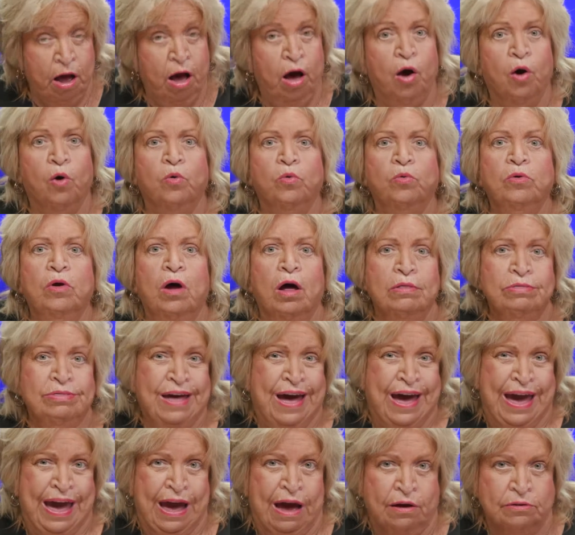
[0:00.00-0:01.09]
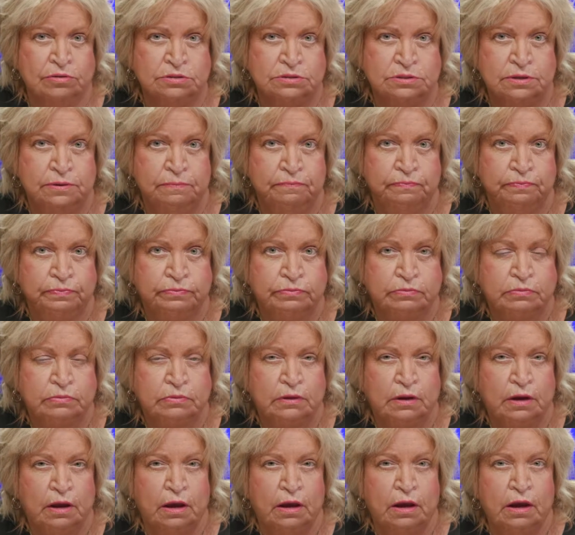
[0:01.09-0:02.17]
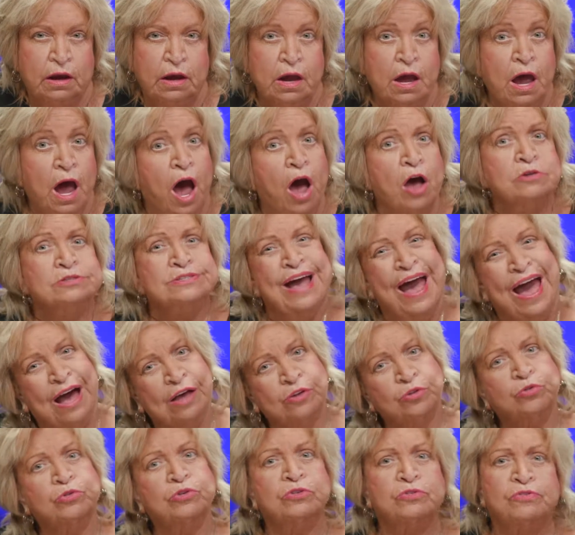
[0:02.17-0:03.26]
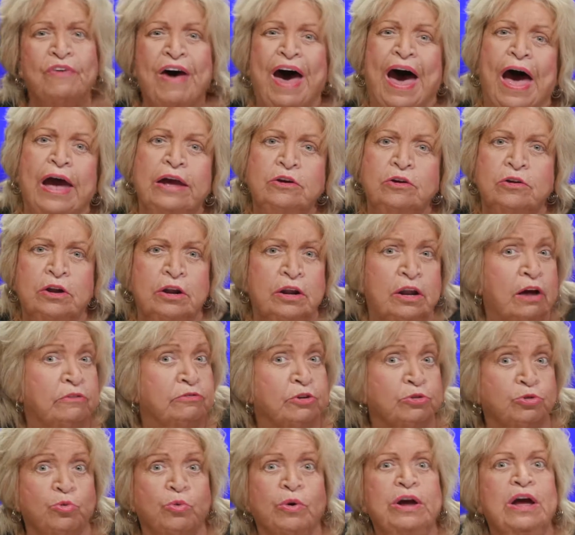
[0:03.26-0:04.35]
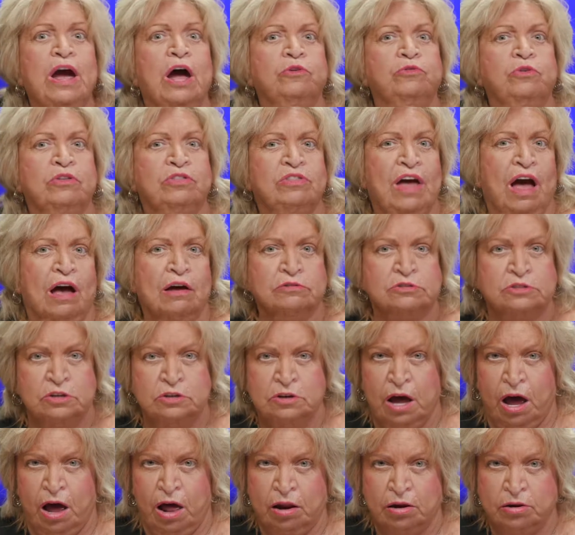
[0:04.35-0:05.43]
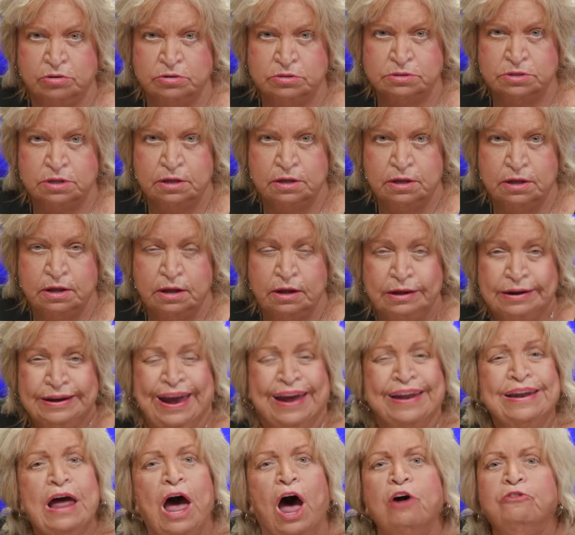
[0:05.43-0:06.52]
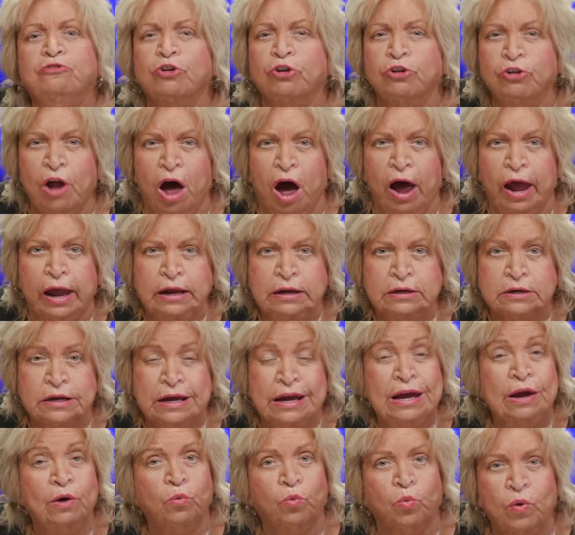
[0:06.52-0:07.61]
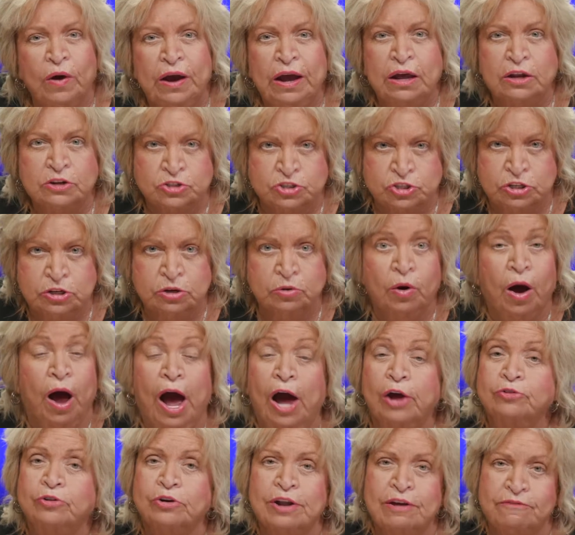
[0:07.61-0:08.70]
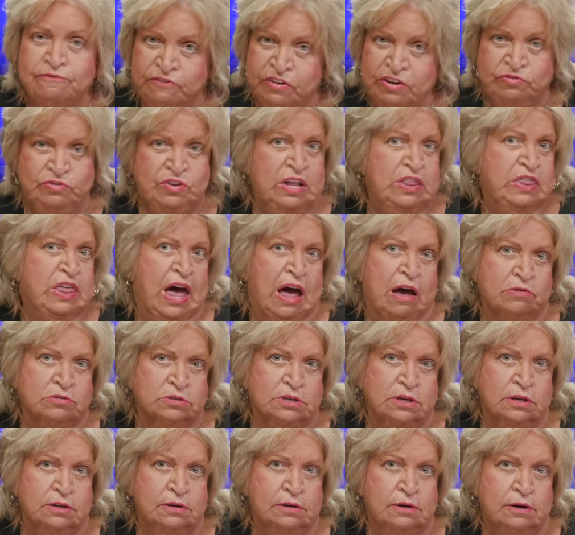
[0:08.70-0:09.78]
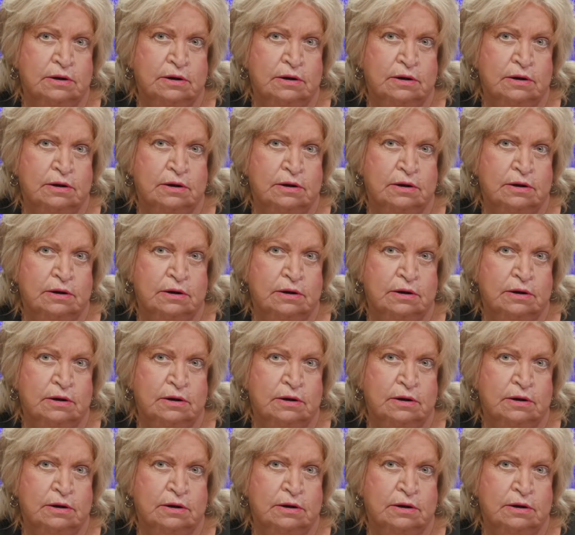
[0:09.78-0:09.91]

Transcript: on the house, whose house was valued at over $300,000, and overnight it went to $150,000,